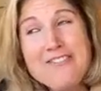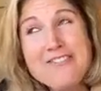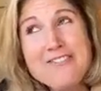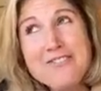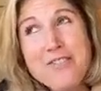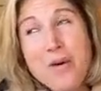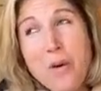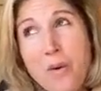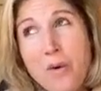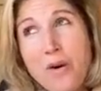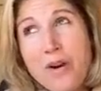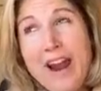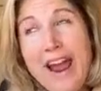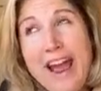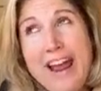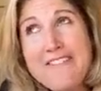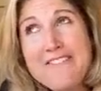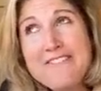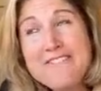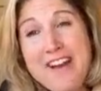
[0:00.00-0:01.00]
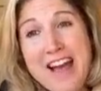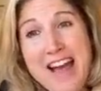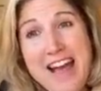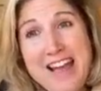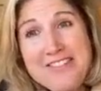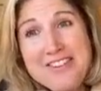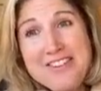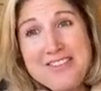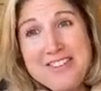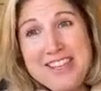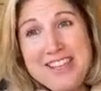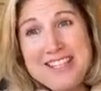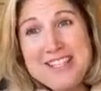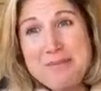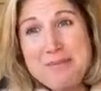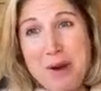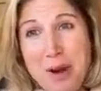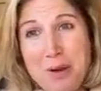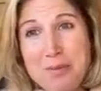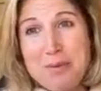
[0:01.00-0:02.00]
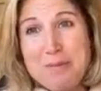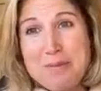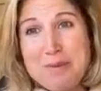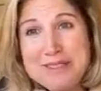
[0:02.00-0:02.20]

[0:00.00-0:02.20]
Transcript: 4 out of 5 of these apartment